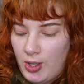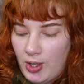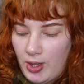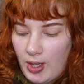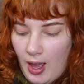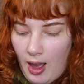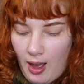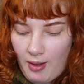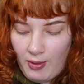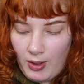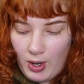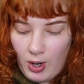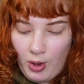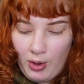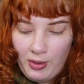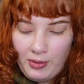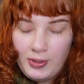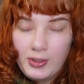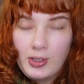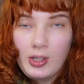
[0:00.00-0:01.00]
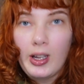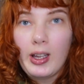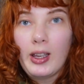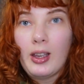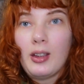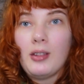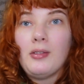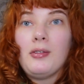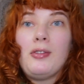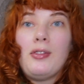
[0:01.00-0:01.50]
turned the oven off so I
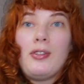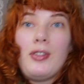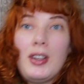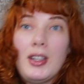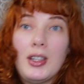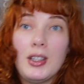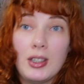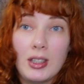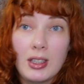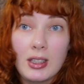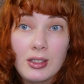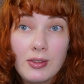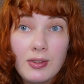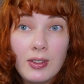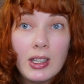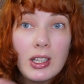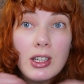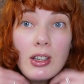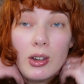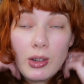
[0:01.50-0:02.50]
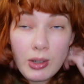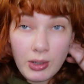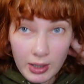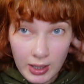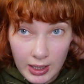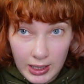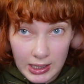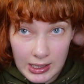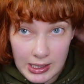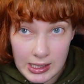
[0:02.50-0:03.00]
can finish this video.
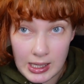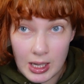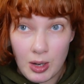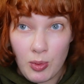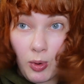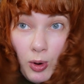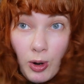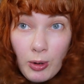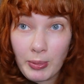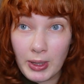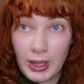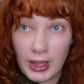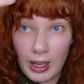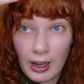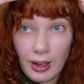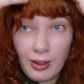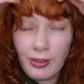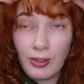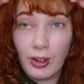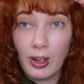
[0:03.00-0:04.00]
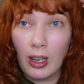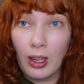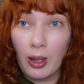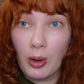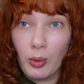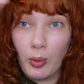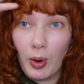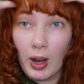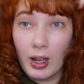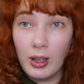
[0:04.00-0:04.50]
I can stay warm in there for a
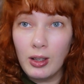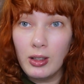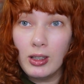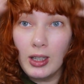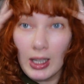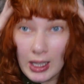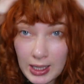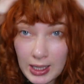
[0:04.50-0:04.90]
little while.